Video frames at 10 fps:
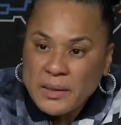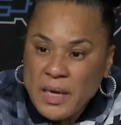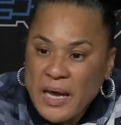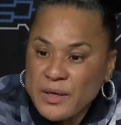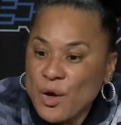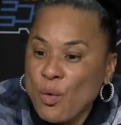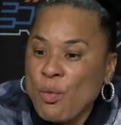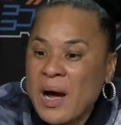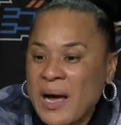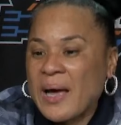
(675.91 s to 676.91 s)
I know
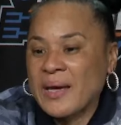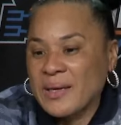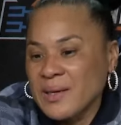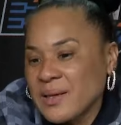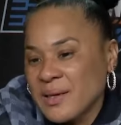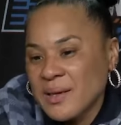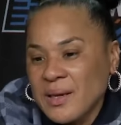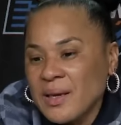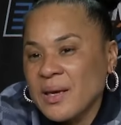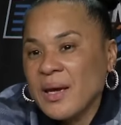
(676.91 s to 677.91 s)
why.
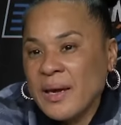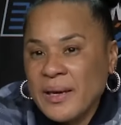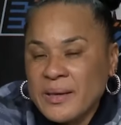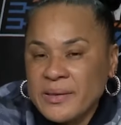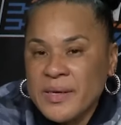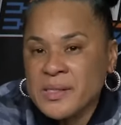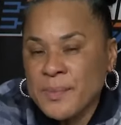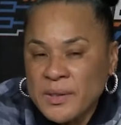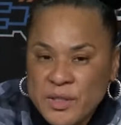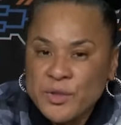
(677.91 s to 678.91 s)
And as
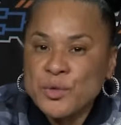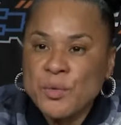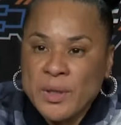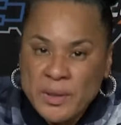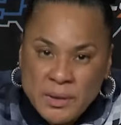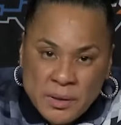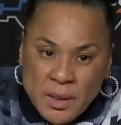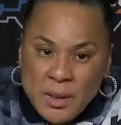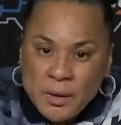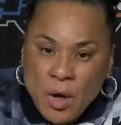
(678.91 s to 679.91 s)
much as you want to
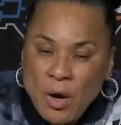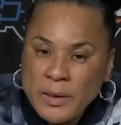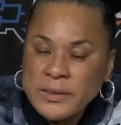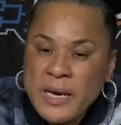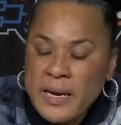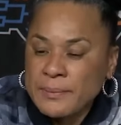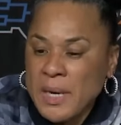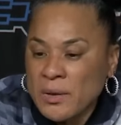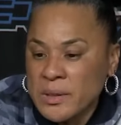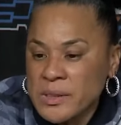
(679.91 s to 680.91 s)
call a
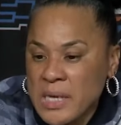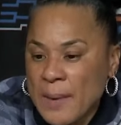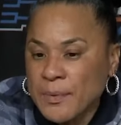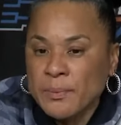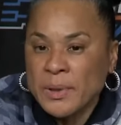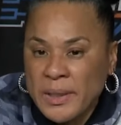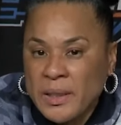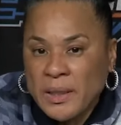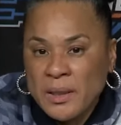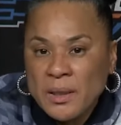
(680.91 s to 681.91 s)
timeout and stop the
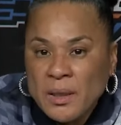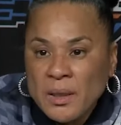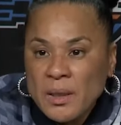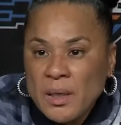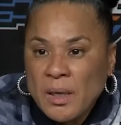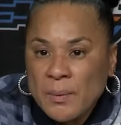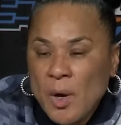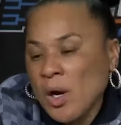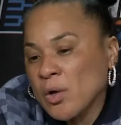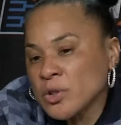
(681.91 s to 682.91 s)
bleeding, I
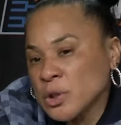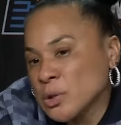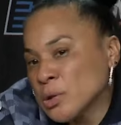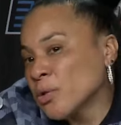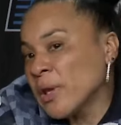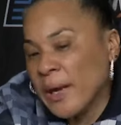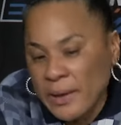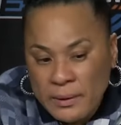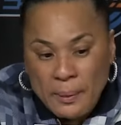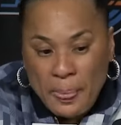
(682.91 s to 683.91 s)
also knew
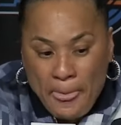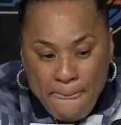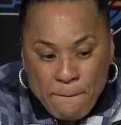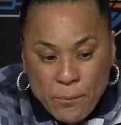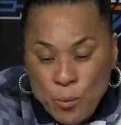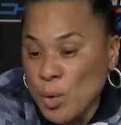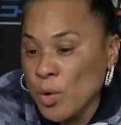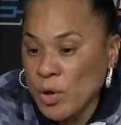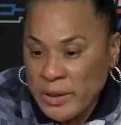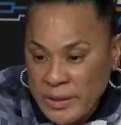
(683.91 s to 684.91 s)
that we
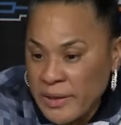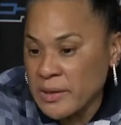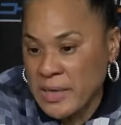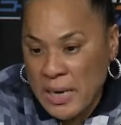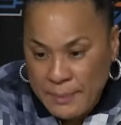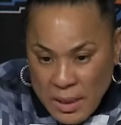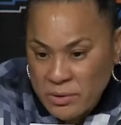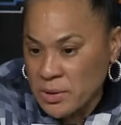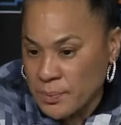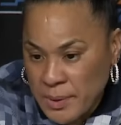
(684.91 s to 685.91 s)
were going to need the
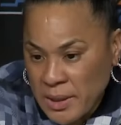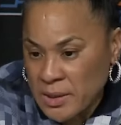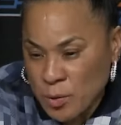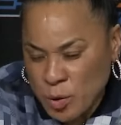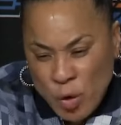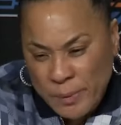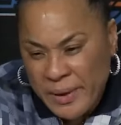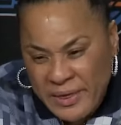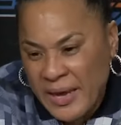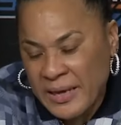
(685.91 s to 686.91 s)
timeouts because it was going to
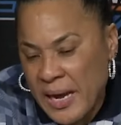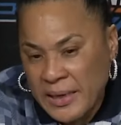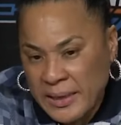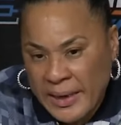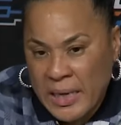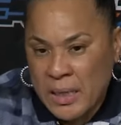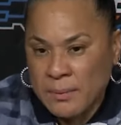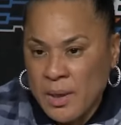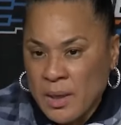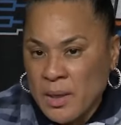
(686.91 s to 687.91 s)
be that kind of
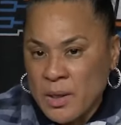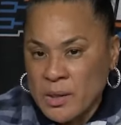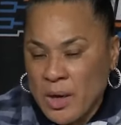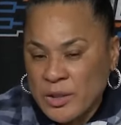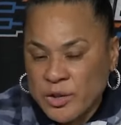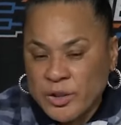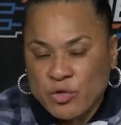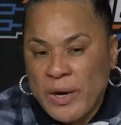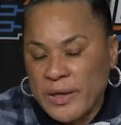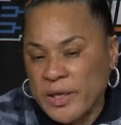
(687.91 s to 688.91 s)
game. So I just
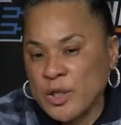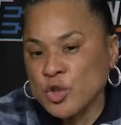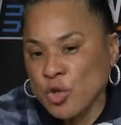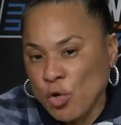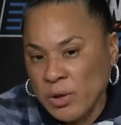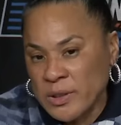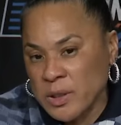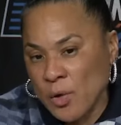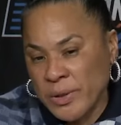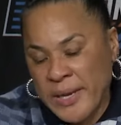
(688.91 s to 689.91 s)
tried to control it,
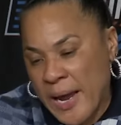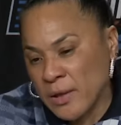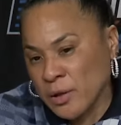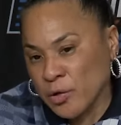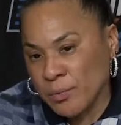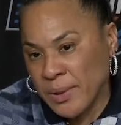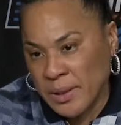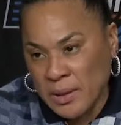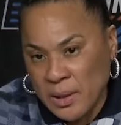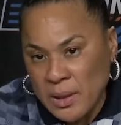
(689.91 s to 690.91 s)
slow it down a little bit,